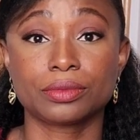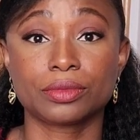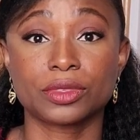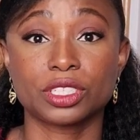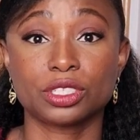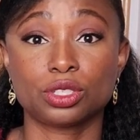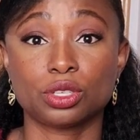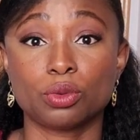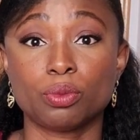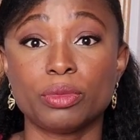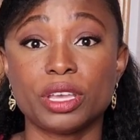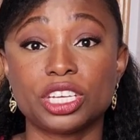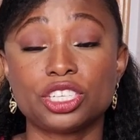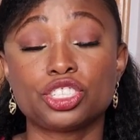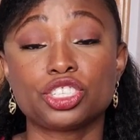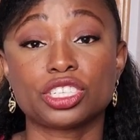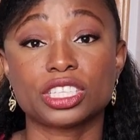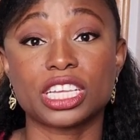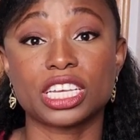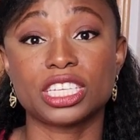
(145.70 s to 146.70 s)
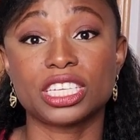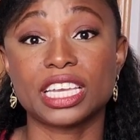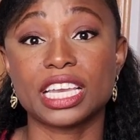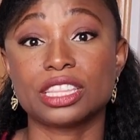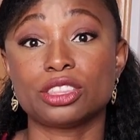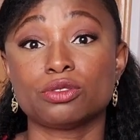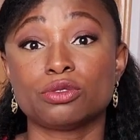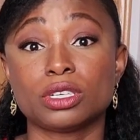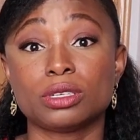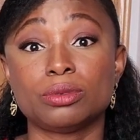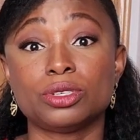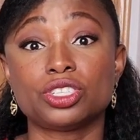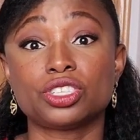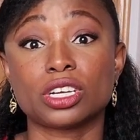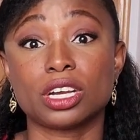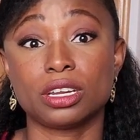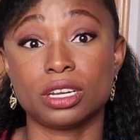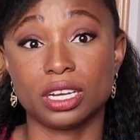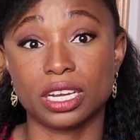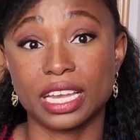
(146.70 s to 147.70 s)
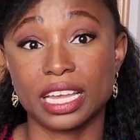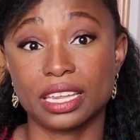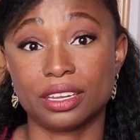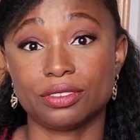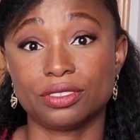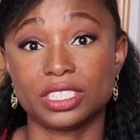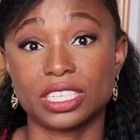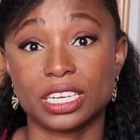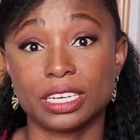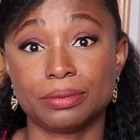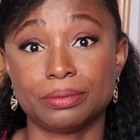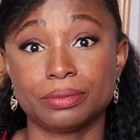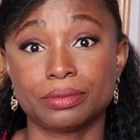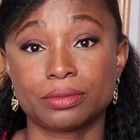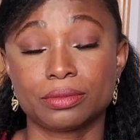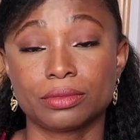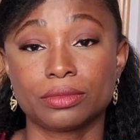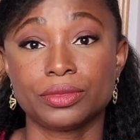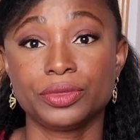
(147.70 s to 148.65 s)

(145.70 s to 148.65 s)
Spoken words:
So make sure that you get the rabies shot ahead of time